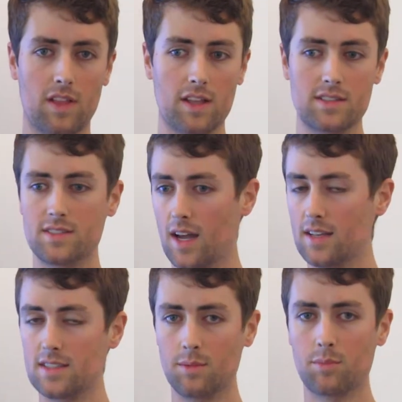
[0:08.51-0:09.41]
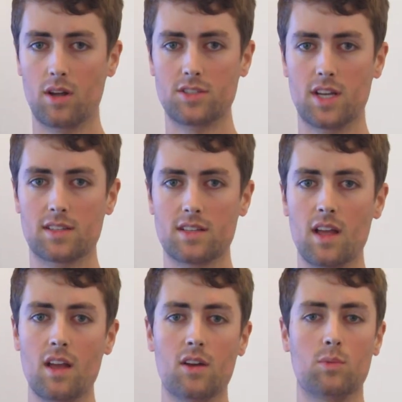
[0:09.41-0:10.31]
Flood Design Team project,
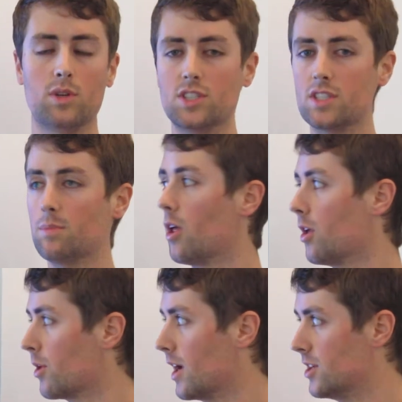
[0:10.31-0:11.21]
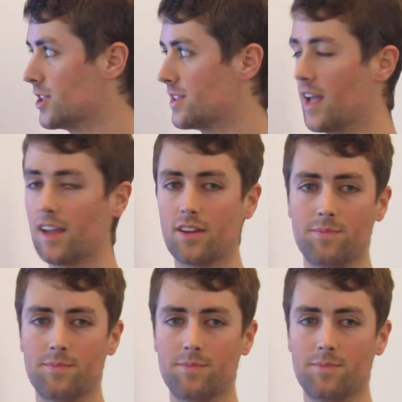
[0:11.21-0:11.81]
which is the polymer aging tank.